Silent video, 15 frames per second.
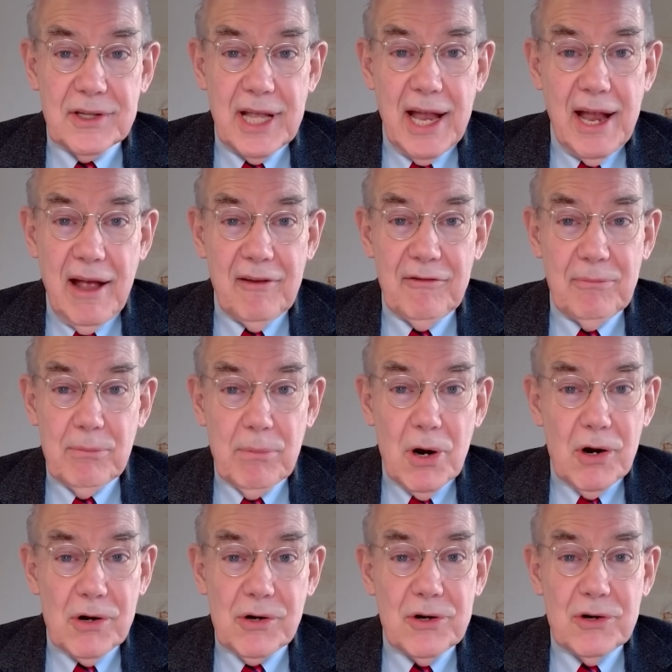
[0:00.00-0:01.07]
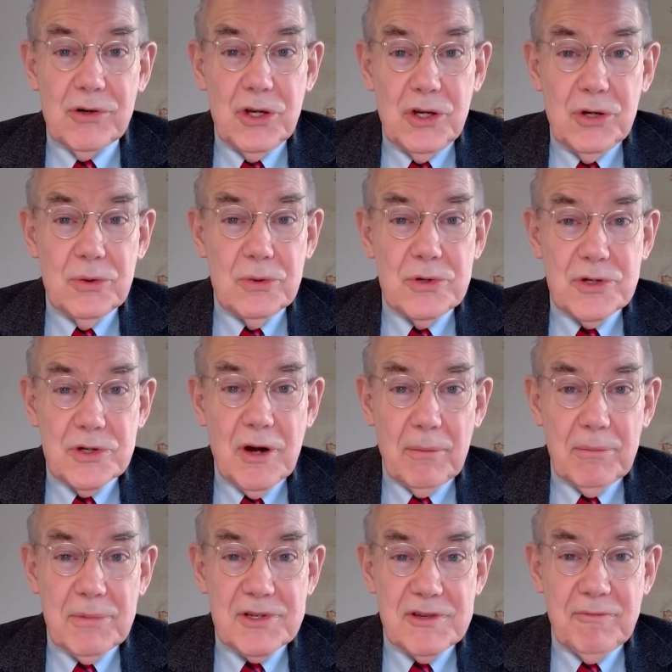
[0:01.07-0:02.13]
They have murdered huge
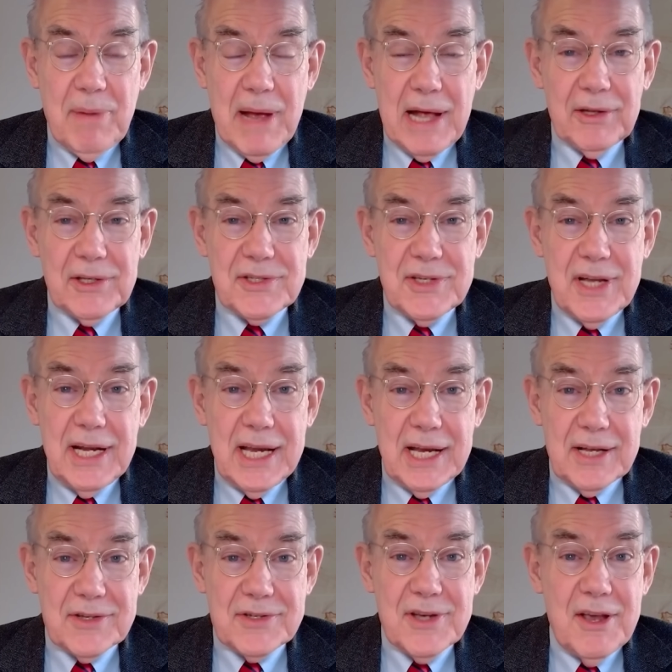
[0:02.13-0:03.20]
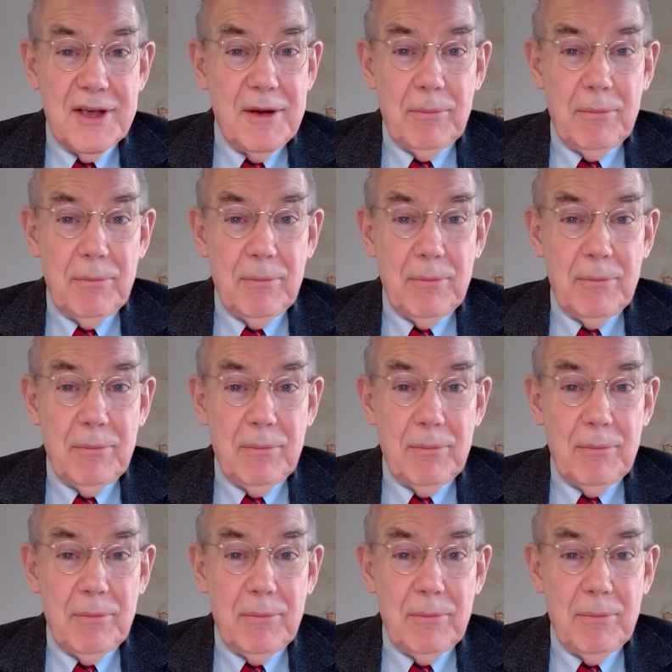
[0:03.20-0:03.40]
numbers of Palestinians.